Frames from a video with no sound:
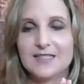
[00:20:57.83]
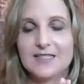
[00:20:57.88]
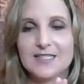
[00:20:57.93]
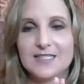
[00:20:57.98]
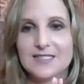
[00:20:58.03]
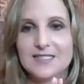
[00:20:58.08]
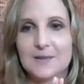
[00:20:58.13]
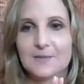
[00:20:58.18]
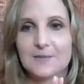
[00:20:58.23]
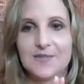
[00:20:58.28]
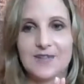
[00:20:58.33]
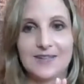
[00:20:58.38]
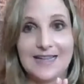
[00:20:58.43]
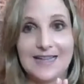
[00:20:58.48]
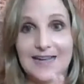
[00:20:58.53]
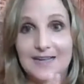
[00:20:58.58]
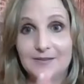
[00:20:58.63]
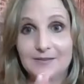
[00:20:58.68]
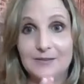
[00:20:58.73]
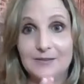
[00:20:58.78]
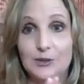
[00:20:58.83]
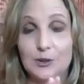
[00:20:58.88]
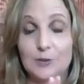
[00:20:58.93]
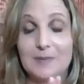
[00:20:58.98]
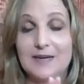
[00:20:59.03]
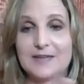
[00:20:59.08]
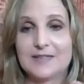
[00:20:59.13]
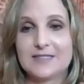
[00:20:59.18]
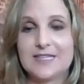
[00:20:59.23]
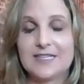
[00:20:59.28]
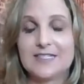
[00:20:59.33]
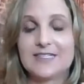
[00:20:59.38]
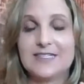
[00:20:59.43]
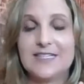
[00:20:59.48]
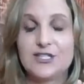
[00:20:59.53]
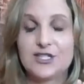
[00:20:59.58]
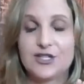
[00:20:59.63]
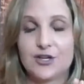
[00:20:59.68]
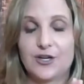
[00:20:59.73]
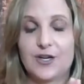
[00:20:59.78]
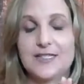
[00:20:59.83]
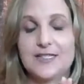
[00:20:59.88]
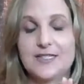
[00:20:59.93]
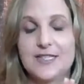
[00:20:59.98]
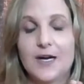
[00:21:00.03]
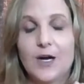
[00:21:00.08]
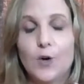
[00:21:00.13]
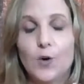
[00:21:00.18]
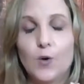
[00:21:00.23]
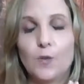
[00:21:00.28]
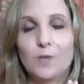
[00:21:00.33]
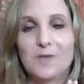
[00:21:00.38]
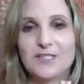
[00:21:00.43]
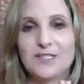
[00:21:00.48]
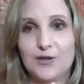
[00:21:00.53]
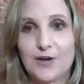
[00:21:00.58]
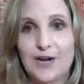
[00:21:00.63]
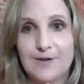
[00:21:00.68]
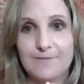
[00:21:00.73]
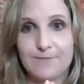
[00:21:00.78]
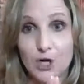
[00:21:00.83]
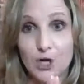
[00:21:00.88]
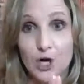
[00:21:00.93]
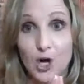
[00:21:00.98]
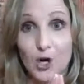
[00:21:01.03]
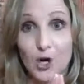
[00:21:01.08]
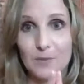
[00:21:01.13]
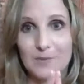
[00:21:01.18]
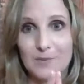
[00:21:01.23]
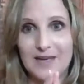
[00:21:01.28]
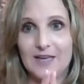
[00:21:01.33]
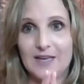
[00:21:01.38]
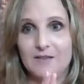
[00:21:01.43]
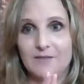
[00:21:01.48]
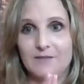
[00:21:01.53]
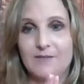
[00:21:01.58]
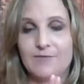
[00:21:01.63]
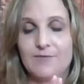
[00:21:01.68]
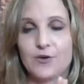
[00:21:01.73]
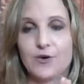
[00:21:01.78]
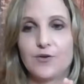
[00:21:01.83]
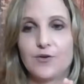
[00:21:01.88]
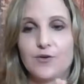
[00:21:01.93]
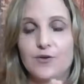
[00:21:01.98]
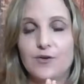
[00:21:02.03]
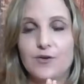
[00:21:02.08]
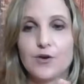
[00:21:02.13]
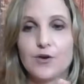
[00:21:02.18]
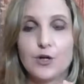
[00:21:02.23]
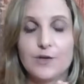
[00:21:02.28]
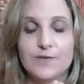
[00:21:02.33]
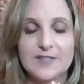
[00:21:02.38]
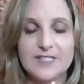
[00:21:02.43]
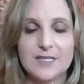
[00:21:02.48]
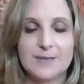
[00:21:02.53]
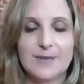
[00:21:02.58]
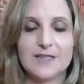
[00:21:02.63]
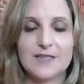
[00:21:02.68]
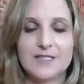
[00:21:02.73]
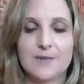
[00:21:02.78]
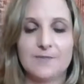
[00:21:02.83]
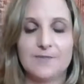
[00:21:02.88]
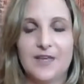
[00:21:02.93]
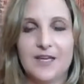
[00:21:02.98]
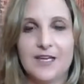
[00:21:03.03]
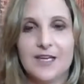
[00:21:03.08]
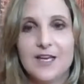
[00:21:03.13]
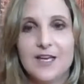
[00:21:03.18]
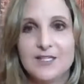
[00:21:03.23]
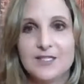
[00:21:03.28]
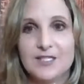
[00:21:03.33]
And this is something that, parents can teach their kids at home. It's great for calming if they're nervous about something.